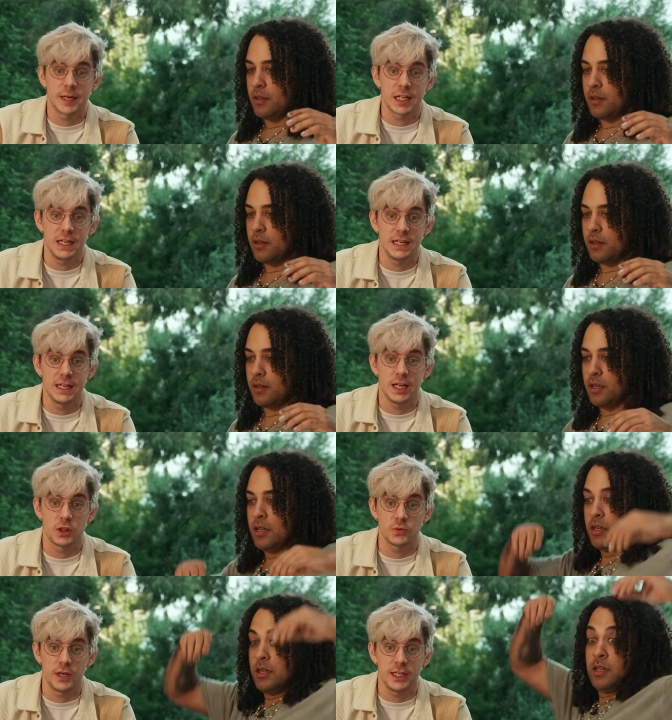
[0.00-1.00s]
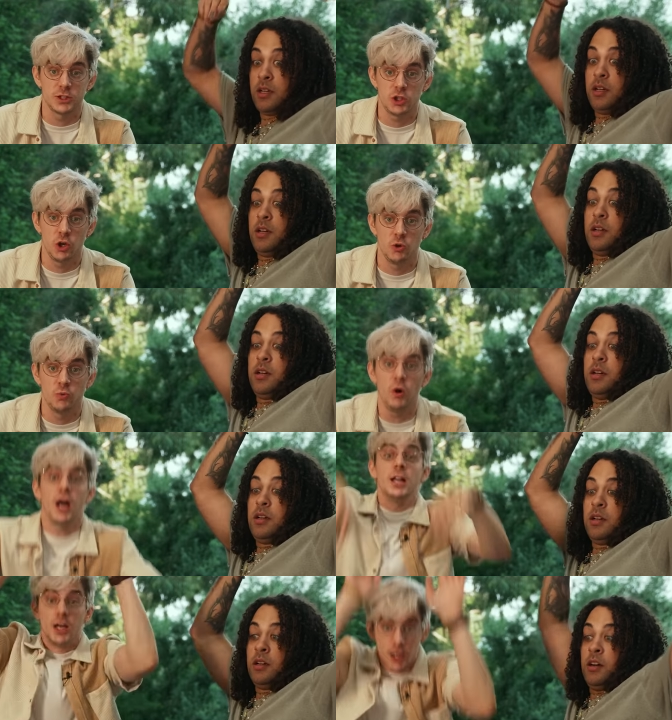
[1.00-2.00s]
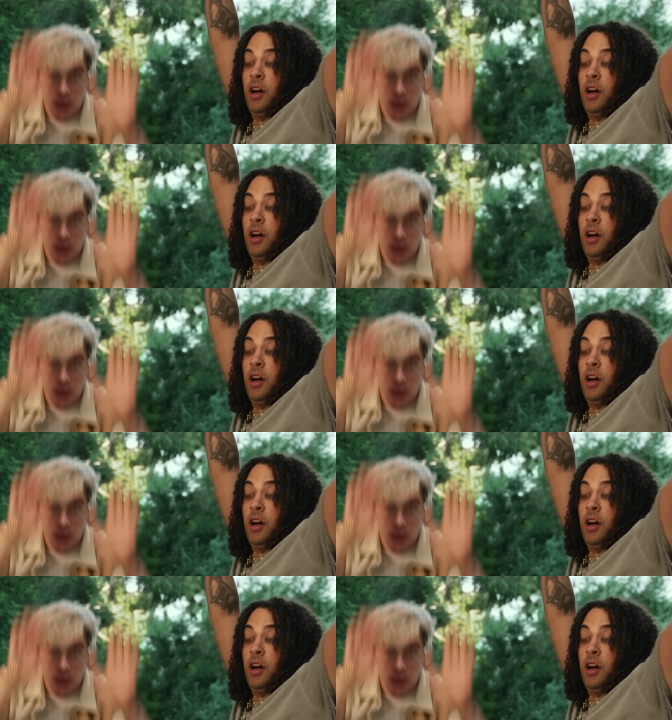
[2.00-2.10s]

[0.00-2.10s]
Speaker 1: be clean in 3, 2, 1.